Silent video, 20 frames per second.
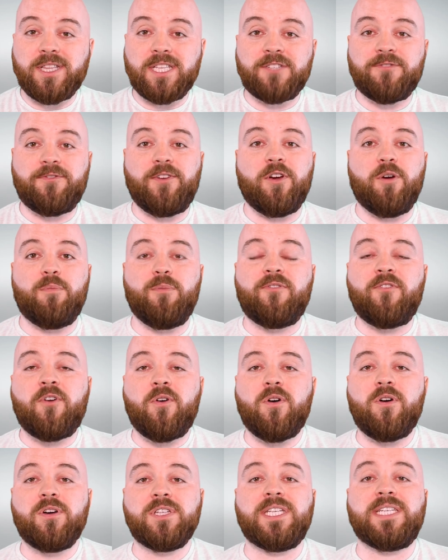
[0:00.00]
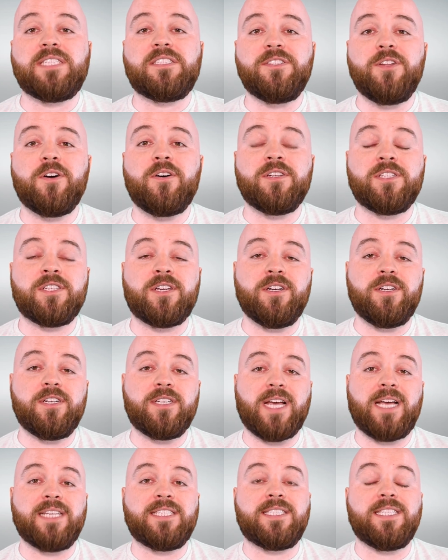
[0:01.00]
this film. Of course, it's not as good
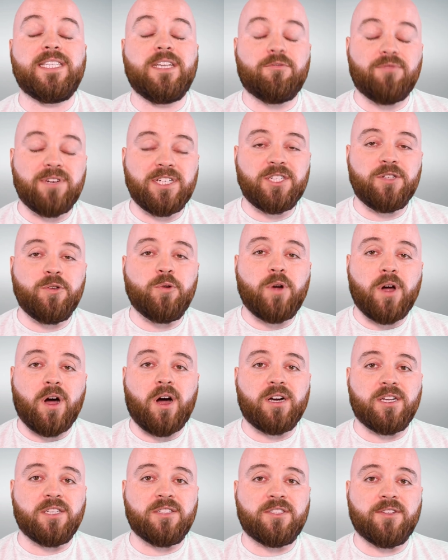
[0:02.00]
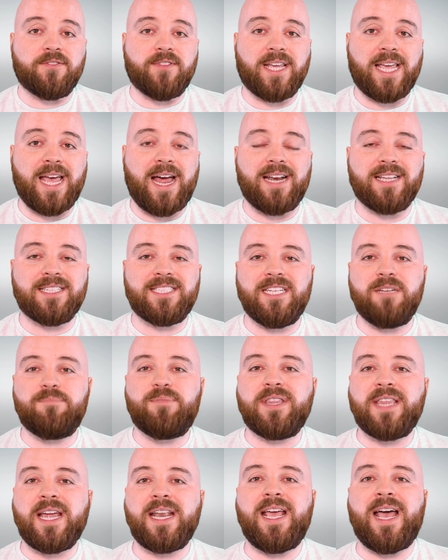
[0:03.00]
as the original Guardians of the Galaxy,
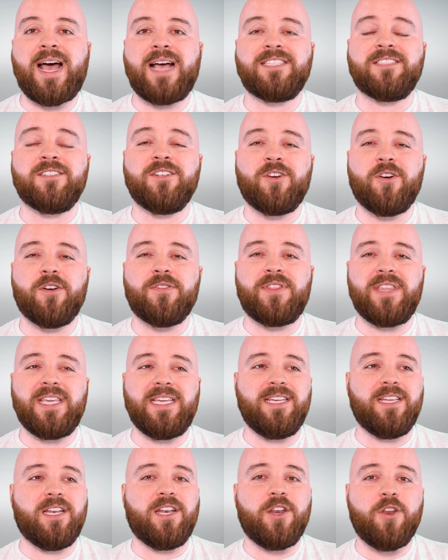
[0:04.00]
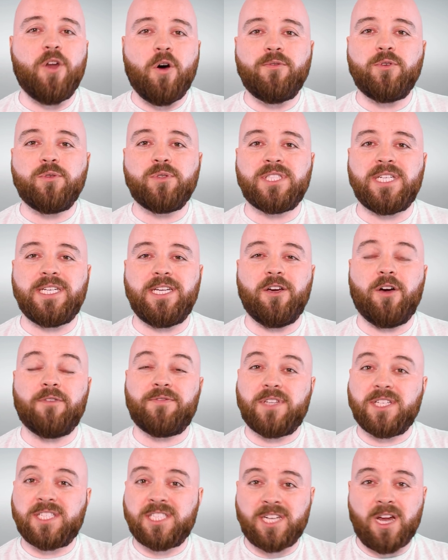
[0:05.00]
but then it hasn't got the novelty of
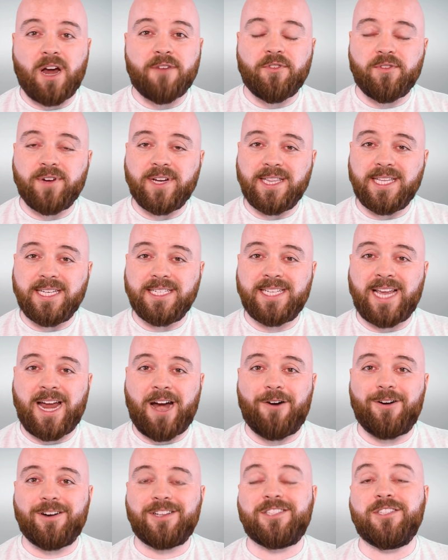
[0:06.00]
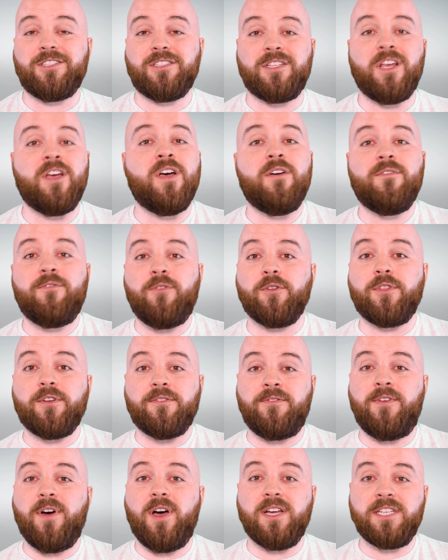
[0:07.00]
discovering these characters for the
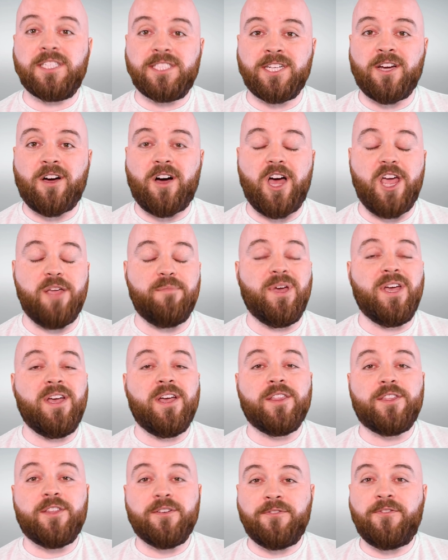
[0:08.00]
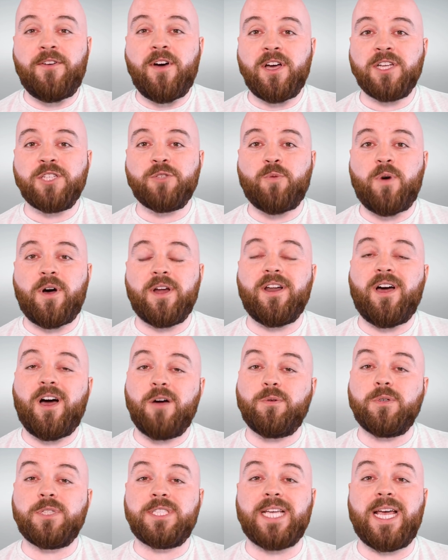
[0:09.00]
first time. The first one, I
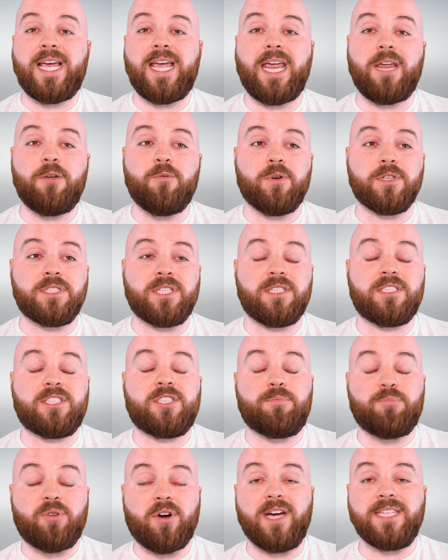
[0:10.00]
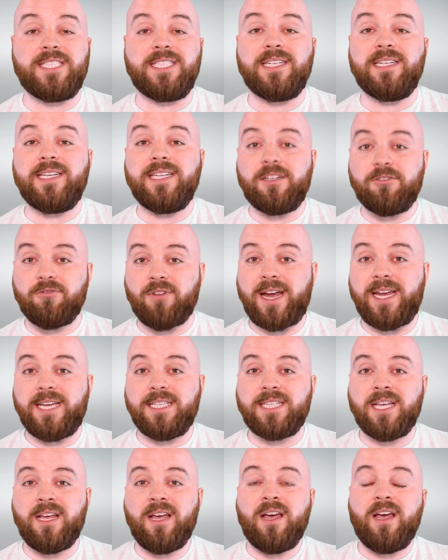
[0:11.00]
will say, was surprisingly
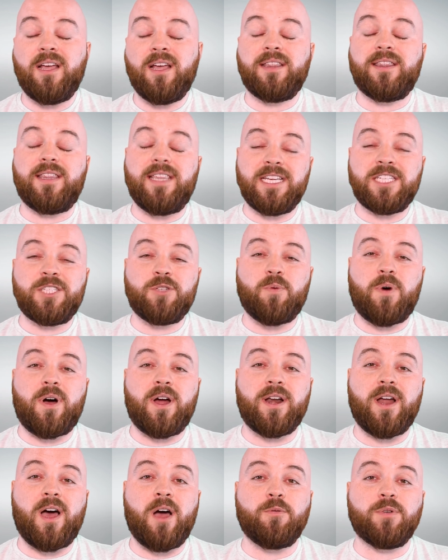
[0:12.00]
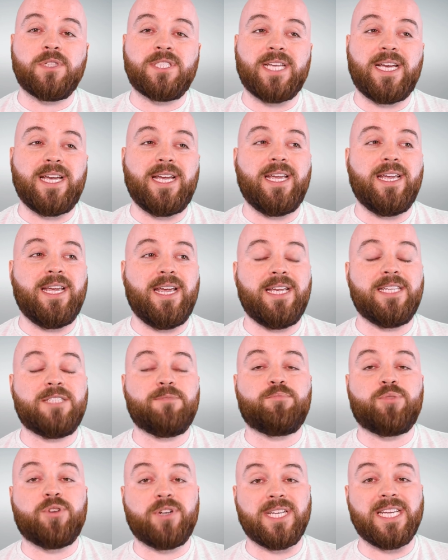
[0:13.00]
great. This one, I will say, is
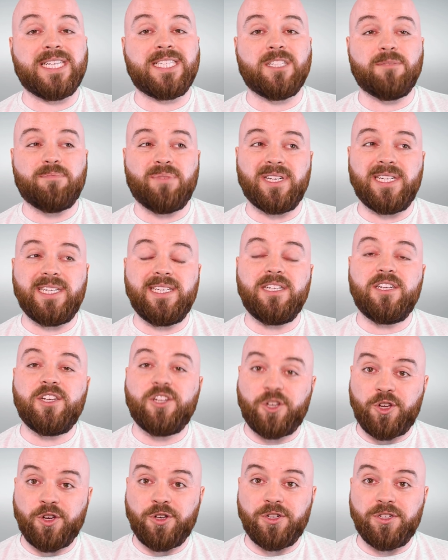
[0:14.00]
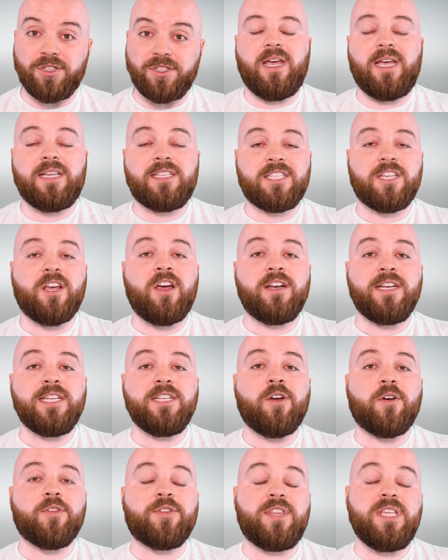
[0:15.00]
predictably good. It's certainly
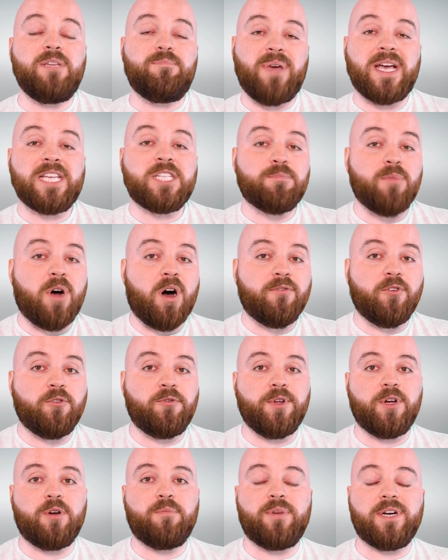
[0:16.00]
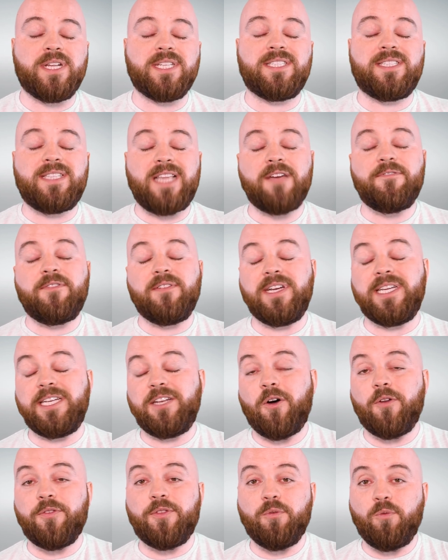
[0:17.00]
not the best Marvel film, but it's definitely
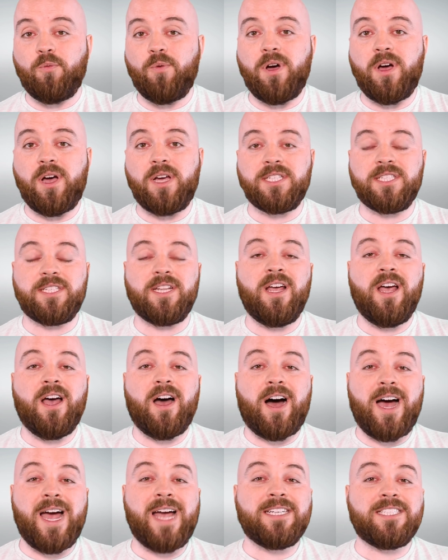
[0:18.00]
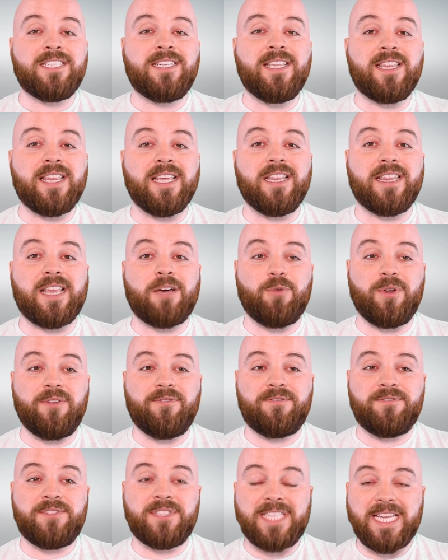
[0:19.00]
not the worst. I actually think that
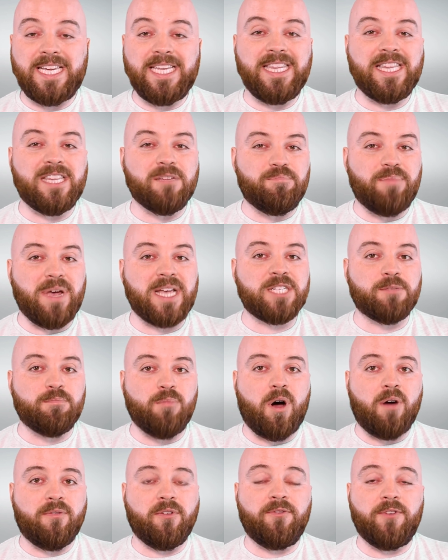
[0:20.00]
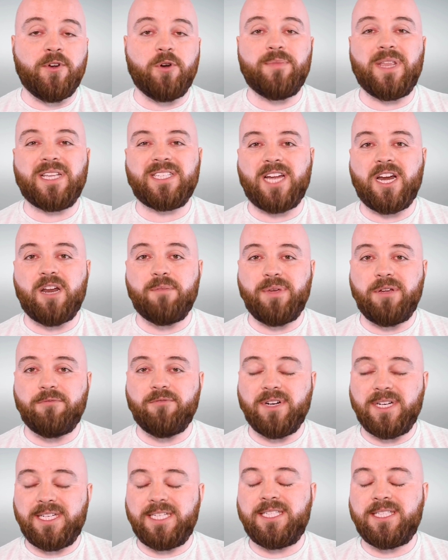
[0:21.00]
we've seen the best Marvel film that's going to be
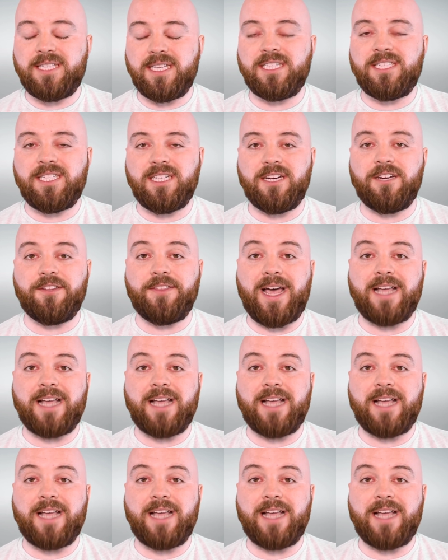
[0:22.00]
released this year, and